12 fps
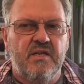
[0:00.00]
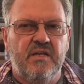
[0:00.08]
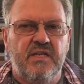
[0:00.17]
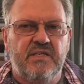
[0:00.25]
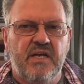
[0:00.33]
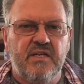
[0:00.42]

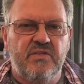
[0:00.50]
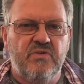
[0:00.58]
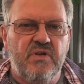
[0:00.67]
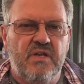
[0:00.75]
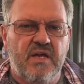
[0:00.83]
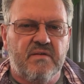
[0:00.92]
decided to
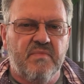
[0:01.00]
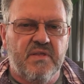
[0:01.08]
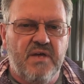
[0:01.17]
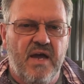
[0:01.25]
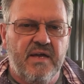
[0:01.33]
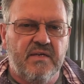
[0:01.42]
elect
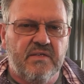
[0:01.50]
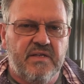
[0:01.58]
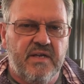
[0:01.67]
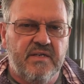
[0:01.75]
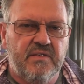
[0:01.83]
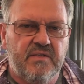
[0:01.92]
Matthias
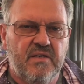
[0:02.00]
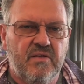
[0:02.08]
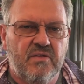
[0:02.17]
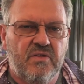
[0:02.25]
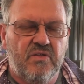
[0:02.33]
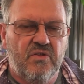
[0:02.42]
as the
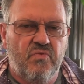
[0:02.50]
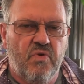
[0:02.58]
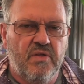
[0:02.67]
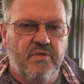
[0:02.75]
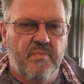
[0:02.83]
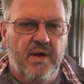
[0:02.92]

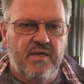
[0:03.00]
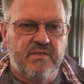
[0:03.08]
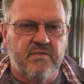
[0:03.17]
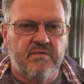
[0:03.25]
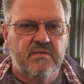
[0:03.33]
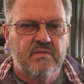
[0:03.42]
twelfth
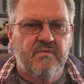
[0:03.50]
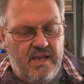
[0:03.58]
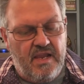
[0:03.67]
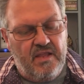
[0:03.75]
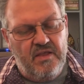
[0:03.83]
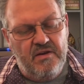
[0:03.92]
apostle.
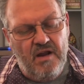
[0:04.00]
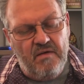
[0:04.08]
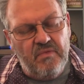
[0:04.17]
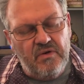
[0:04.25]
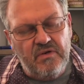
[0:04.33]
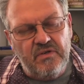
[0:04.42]
The
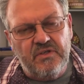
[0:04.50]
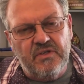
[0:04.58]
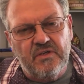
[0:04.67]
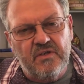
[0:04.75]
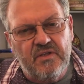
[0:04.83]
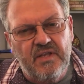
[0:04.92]
numbers
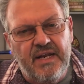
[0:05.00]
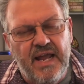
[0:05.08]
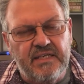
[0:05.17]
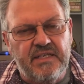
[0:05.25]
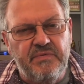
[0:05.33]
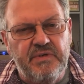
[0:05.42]
that
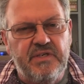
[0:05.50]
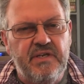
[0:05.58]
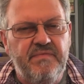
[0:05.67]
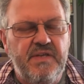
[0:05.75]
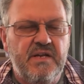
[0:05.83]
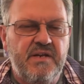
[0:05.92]
actually
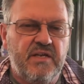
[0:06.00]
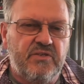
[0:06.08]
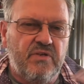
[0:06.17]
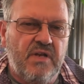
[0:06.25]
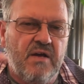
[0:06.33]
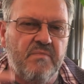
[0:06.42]
received the
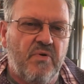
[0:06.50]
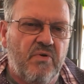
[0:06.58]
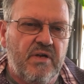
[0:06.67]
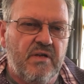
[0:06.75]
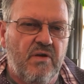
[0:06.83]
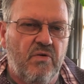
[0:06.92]
initial
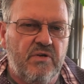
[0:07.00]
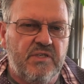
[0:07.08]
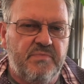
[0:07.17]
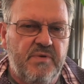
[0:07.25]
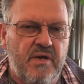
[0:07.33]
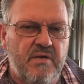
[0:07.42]
outpouring of the Holy
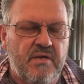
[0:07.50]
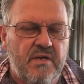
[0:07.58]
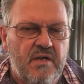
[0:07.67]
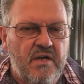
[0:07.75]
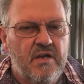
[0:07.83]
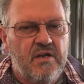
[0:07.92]
Spirit
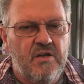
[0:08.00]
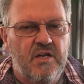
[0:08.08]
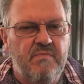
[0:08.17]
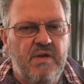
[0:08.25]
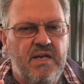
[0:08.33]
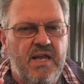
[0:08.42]
could
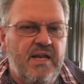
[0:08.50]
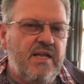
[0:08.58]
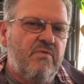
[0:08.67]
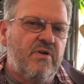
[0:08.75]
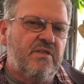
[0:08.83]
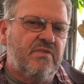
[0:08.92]
have been
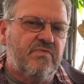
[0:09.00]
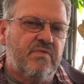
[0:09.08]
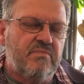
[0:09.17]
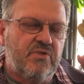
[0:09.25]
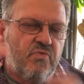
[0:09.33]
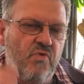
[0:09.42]
anywhere
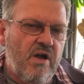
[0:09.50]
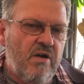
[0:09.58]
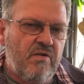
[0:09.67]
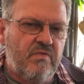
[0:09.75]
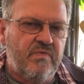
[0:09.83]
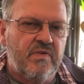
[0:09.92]
from
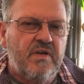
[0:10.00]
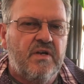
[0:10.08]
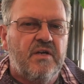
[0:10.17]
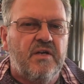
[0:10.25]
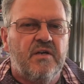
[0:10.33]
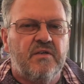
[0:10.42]
twelve
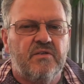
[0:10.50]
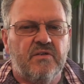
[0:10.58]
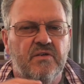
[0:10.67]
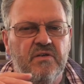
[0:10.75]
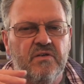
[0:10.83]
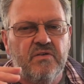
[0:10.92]

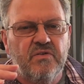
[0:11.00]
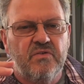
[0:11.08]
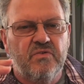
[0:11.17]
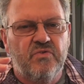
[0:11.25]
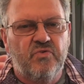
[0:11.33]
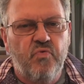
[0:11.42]
to
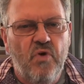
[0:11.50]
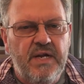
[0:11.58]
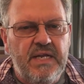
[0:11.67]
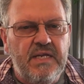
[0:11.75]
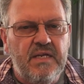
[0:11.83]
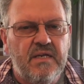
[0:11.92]

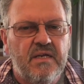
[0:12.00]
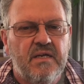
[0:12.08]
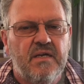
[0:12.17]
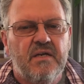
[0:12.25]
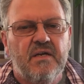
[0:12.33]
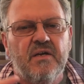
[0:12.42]
twenty
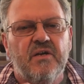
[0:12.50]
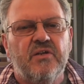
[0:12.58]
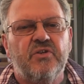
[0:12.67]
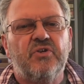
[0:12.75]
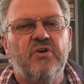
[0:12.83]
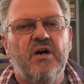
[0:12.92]

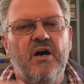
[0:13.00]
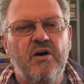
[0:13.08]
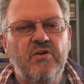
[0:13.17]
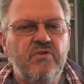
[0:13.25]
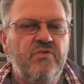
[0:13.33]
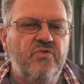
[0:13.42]
to one
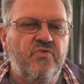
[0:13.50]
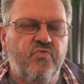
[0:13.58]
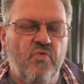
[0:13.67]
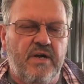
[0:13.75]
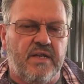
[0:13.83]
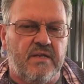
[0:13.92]
hundred
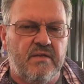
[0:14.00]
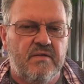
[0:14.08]
twenty.